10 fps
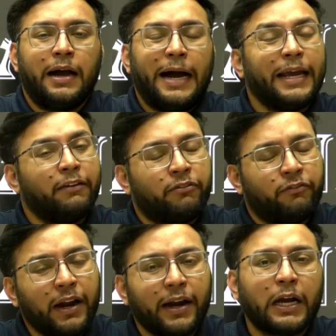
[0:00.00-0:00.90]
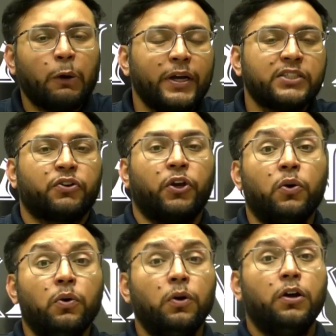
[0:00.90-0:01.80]
I will request
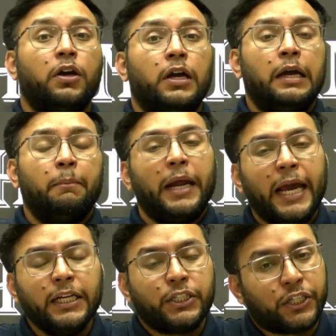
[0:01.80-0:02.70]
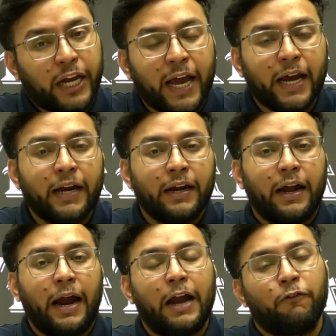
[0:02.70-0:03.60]
you, please share
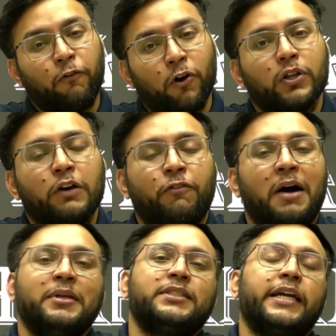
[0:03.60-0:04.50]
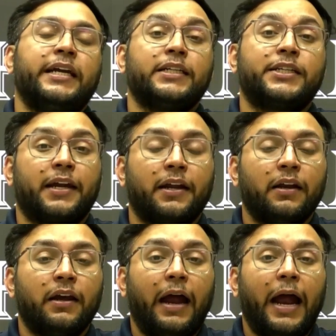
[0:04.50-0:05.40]
and follow the Pharmacy India
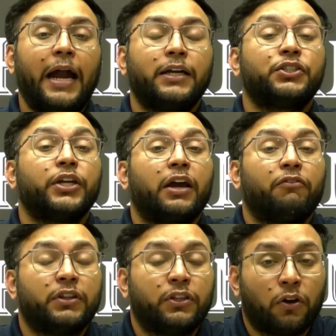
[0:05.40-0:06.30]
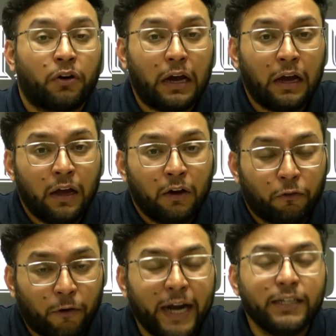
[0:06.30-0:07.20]
channel and share with your
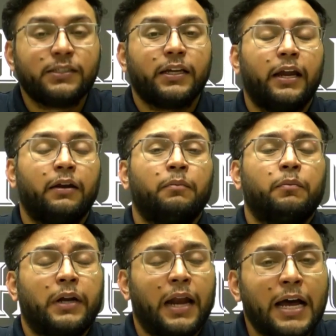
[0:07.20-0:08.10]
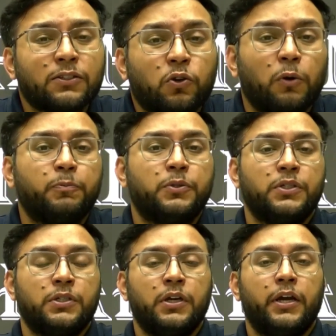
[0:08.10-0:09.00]
friends in class
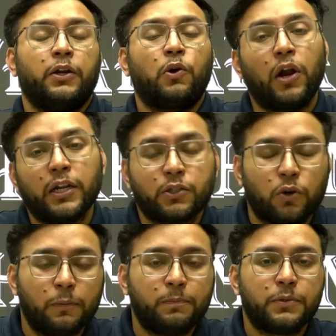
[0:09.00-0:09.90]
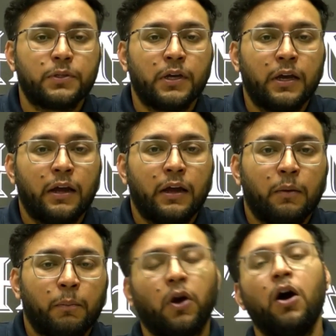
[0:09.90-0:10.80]
groups, in college groups,
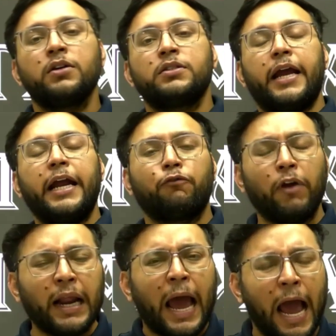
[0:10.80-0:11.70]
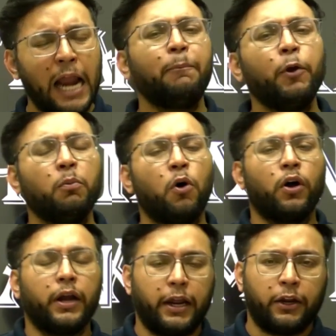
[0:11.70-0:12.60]
because it will help you
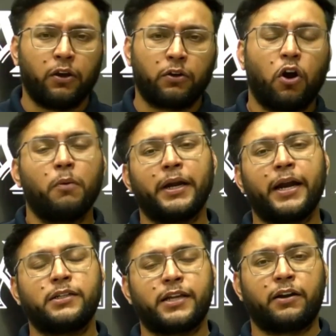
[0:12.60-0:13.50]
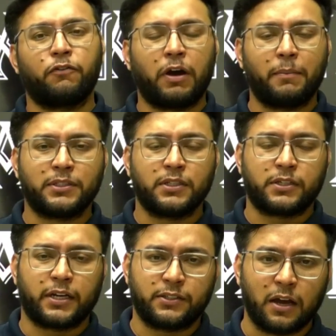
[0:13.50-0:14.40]
more in your government and central pharmacist
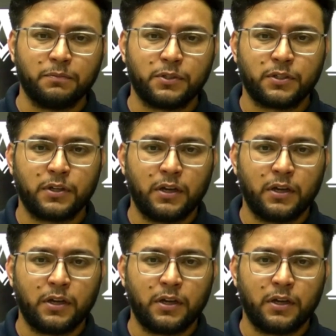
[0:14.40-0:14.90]
exams.